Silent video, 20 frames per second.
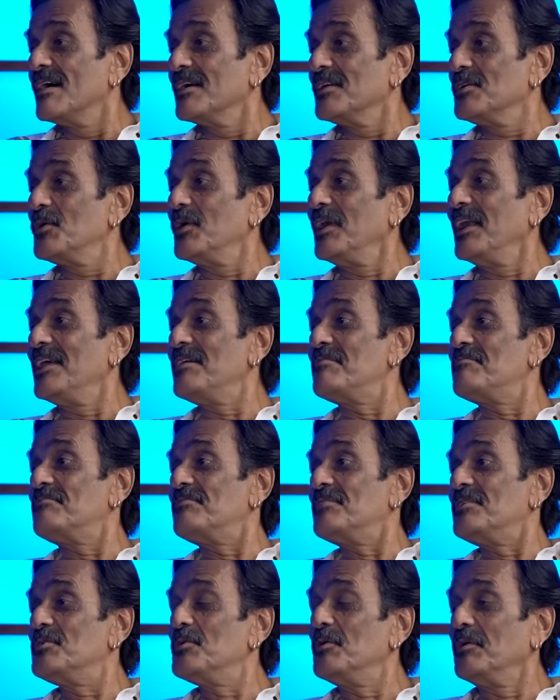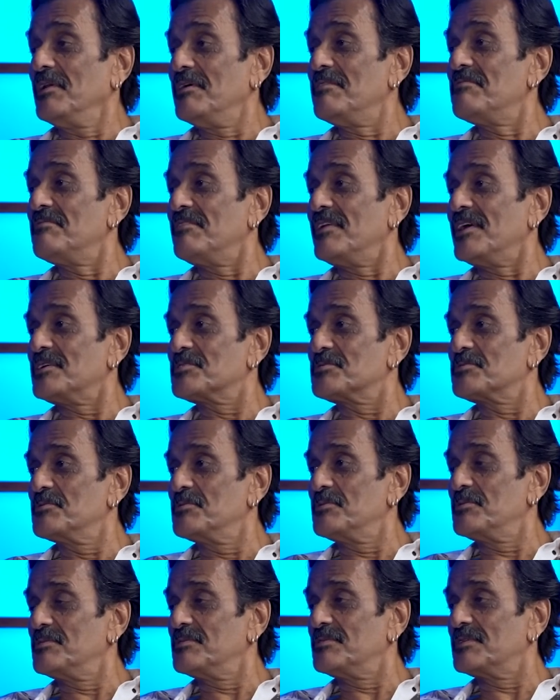You live next
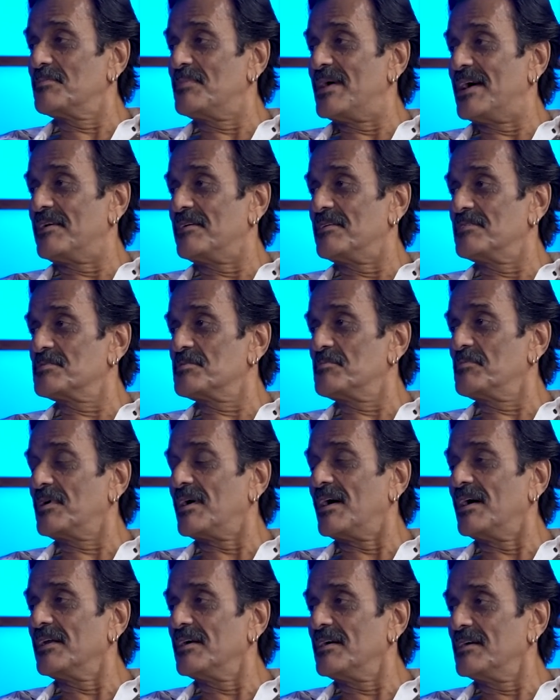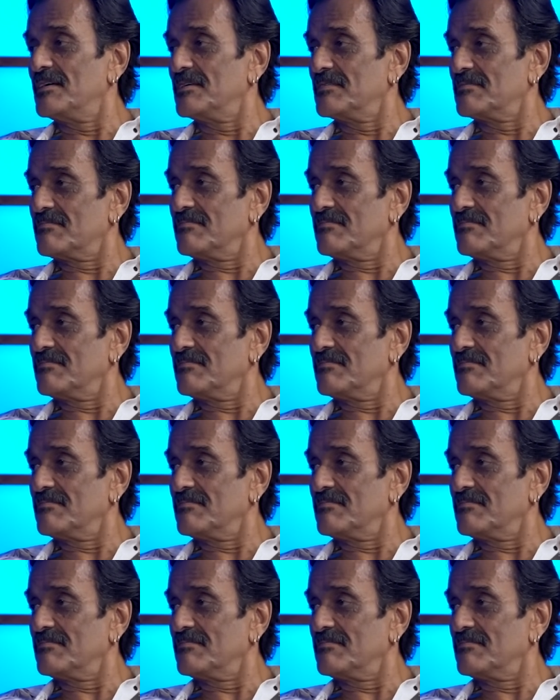to the Bandra Gymkhana,